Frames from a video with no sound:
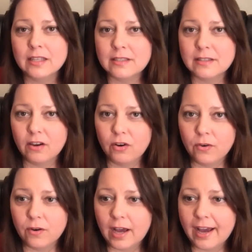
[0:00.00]

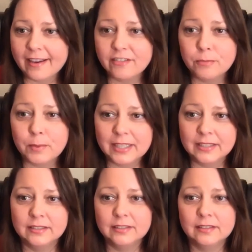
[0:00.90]
So I've
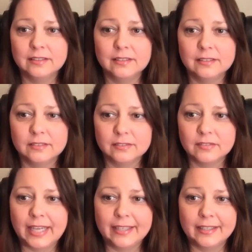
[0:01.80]
been
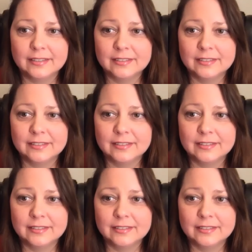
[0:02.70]
like